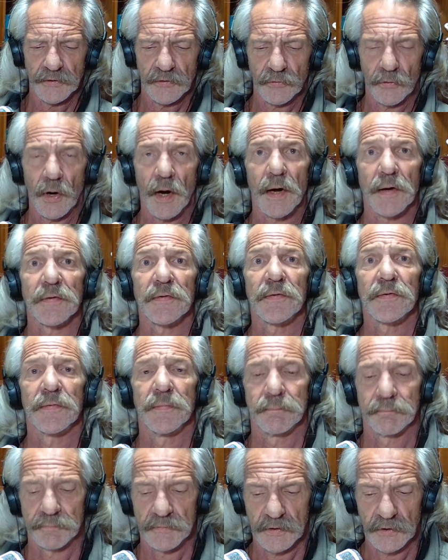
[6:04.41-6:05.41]
cross
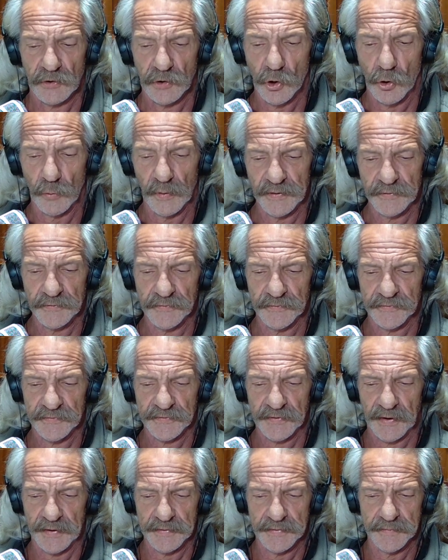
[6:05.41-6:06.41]
to go into
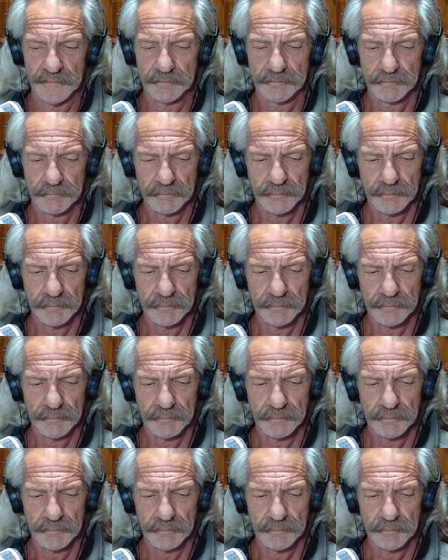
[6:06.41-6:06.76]
Sidon.